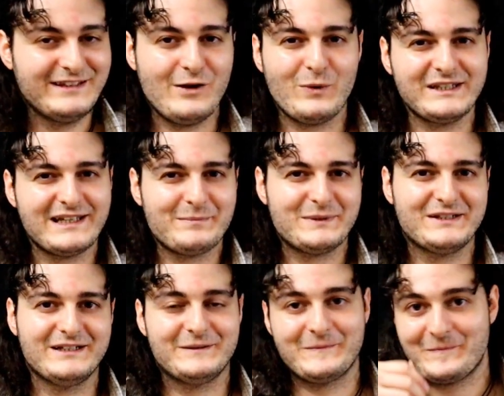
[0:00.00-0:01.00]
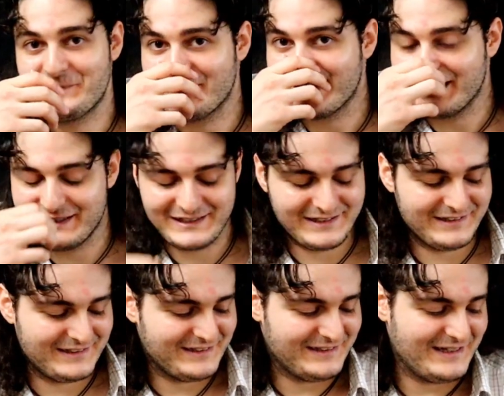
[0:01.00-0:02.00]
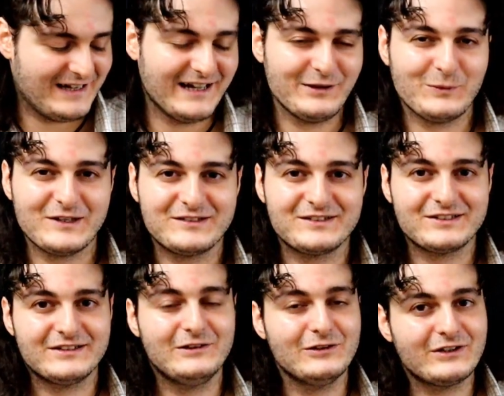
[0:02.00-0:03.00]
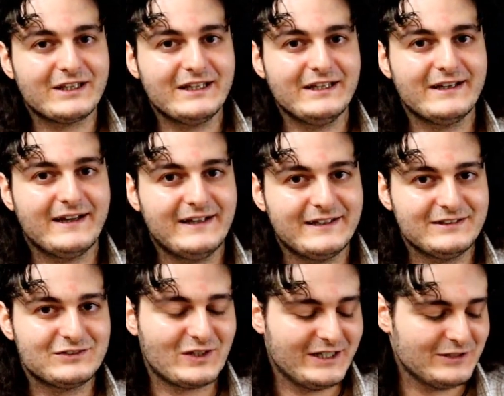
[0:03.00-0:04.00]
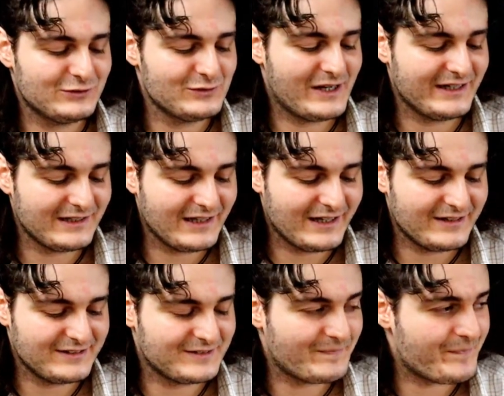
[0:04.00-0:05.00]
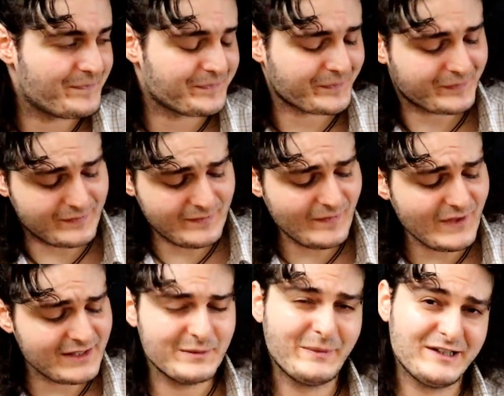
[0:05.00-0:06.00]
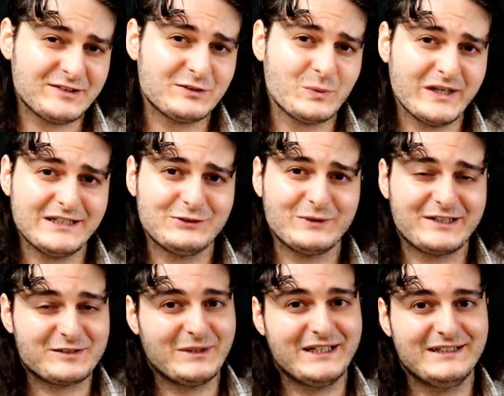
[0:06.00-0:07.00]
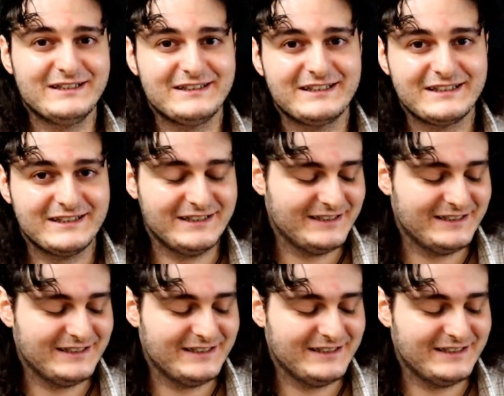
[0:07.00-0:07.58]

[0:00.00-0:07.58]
Now what happened there? I was looking and trying to analyze the best way to explain it